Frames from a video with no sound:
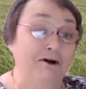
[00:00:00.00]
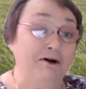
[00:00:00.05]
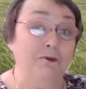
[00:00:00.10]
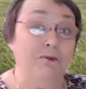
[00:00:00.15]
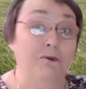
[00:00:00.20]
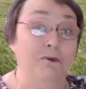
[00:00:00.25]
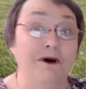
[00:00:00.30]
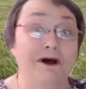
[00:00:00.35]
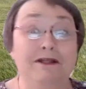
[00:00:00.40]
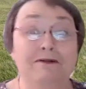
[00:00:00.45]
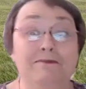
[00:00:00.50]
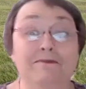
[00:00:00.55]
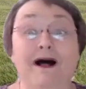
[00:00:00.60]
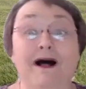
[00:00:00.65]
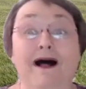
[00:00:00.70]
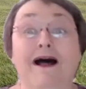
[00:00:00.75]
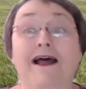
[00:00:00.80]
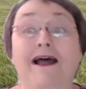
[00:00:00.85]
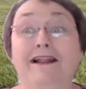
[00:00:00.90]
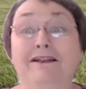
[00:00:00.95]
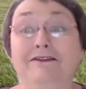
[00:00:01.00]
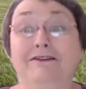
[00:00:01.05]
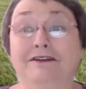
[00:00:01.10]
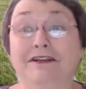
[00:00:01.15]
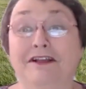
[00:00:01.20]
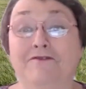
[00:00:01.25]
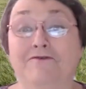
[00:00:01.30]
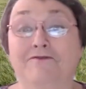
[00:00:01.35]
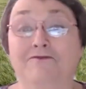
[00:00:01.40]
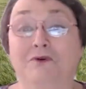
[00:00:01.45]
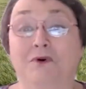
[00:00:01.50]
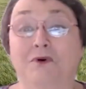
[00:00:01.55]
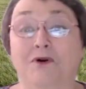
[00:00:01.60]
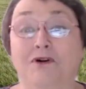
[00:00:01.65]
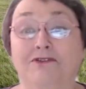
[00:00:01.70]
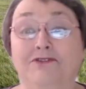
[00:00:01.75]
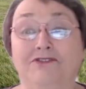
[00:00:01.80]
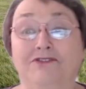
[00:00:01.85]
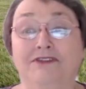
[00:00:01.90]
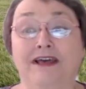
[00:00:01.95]
what am I looking
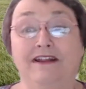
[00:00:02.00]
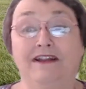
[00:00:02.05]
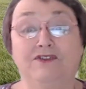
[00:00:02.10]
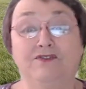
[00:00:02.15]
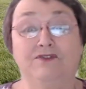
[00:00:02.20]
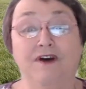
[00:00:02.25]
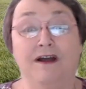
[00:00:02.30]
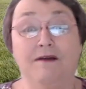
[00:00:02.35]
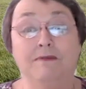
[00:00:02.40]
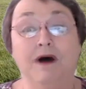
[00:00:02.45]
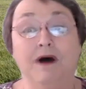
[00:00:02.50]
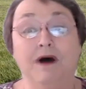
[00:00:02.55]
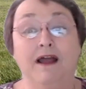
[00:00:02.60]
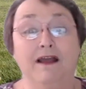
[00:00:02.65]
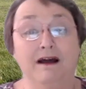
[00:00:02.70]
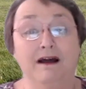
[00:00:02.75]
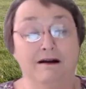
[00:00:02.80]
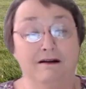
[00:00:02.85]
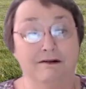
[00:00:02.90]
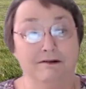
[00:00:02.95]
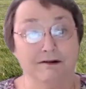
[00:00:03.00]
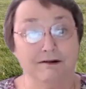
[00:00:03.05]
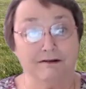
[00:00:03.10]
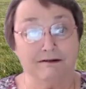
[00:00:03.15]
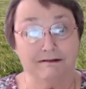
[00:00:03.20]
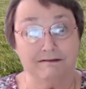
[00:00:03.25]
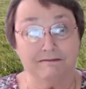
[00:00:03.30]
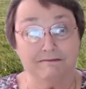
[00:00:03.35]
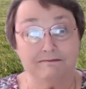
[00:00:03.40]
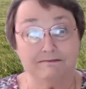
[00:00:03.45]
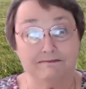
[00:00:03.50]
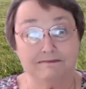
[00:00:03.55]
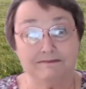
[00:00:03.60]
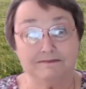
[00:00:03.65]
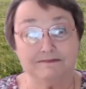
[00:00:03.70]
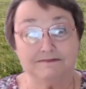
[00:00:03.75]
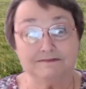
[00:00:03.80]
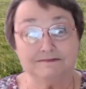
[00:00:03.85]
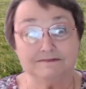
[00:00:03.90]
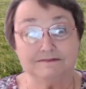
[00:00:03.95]
for to satisfy my hunger?
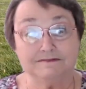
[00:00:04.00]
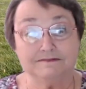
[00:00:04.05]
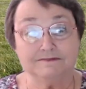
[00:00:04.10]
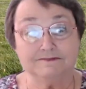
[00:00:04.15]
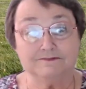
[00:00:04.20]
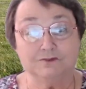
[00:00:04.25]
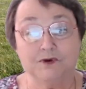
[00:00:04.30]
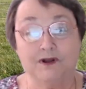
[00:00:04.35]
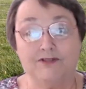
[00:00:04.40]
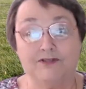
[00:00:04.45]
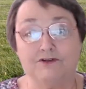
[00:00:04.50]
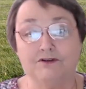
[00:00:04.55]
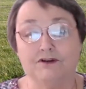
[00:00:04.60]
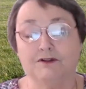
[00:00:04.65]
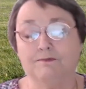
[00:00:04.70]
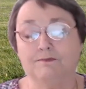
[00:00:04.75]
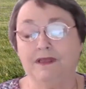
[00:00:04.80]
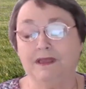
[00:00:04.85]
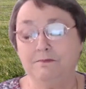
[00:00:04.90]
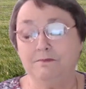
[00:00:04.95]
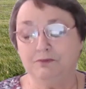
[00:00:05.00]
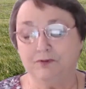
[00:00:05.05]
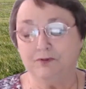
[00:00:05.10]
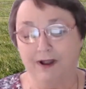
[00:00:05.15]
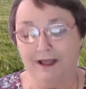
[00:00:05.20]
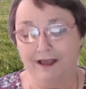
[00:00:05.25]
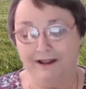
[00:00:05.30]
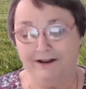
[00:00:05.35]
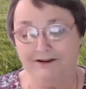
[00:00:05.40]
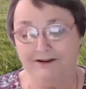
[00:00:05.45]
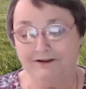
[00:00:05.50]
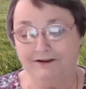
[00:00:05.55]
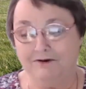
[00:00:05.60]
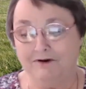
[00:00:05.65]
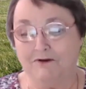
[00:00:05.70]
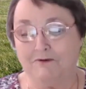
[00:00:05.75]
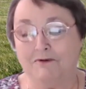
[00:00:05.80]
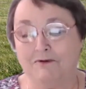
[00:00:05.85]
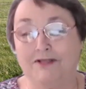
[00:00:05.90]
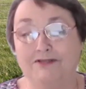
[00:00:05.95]
Whether it be bread
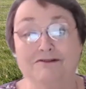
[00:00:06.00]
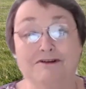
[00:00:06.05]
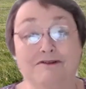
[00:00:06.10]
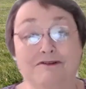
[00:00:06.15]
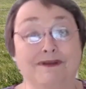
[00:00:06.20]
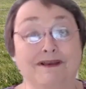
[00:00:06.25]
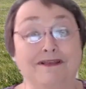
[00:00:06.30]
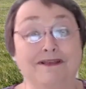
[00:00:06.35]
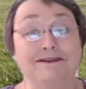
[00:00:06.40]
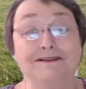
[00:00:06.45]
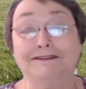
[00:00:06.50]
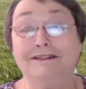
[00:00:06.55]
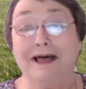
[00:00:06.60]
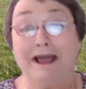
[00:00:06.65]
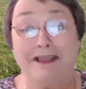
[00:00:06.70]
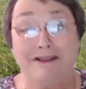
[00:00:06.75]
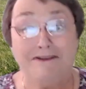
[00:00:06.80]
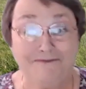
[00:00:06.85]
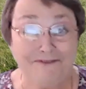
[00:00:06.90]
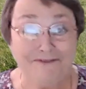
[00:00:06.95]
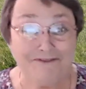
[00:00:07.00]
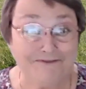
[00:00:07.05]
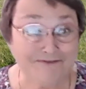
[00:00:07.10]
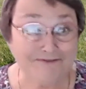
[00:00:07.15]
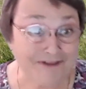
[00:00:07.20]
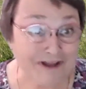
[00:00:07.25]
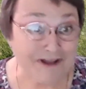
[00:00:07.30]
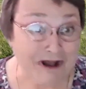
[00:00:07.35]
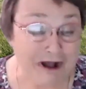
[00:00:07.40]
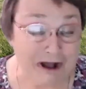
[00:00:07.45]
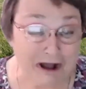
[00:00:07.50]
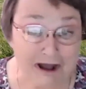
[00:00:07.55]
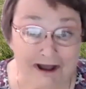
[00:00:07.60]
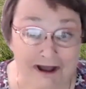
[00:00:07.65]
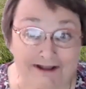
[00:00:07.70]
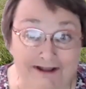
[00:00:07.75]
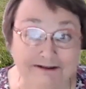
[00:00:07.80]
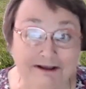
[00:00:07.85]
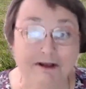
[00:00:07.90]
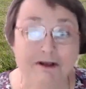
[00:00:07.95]
or whether it be the life of
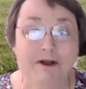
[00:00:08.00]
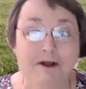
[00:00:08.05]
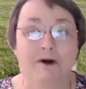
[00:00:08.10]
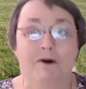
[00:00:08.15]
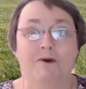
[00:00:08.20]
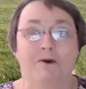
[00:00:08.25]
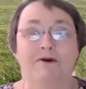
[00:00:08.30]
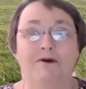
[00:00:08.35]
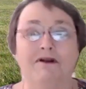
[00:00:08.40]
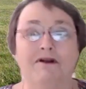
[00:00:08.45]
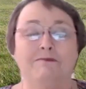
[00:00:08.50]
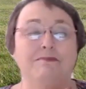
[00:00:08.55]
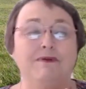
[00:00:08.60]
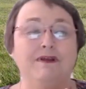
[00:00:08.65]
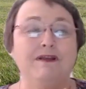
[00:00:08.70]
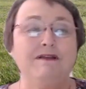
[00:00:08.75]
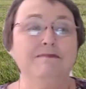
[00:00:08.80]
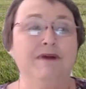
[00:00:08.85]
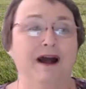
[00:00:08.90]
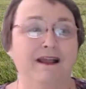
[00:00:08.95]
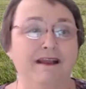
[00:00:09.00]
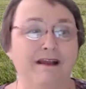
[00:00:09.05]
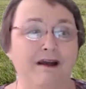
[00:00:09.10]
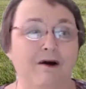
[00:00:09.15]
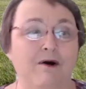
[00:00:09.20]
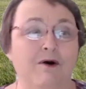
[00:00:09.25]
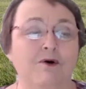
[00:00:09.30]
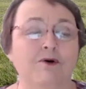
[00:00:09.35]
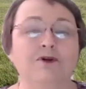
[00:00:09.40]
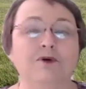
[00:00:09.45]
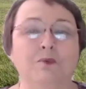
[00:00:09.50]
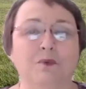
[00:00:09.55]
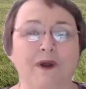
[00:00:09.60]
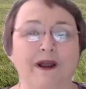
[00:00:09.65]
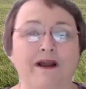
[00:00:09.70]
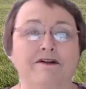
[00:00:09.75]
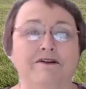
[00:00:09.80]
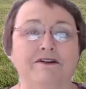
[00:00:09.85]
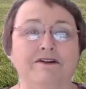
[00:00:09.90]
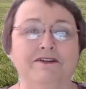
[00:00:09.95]
God or it be my own
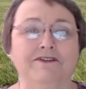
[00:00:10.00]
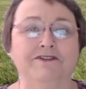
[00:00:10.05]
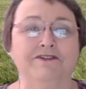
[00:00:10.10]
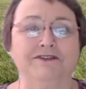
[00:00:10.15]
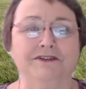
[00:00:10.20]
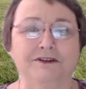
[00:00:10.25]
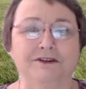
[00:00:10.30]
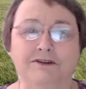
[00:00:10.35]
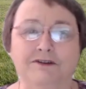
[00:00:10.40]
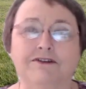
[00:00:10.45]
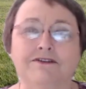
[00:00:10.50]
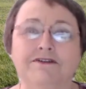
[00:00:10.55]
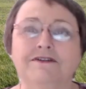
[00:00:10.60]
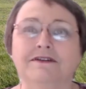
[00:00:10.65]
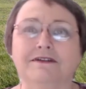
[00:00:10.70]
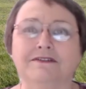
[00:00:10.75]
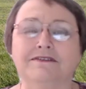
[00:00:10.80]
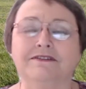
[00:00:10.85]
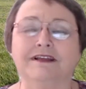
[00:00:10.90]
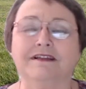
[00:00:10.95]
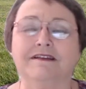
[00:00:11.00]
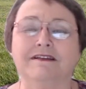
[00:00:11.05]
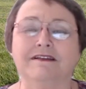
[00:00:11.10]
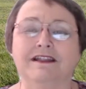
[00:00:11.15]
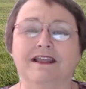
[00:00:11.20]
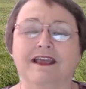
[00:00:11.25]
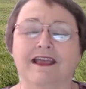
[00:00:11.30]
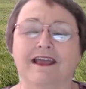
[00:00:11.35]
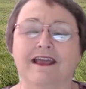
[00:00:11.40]
awareness and goodness and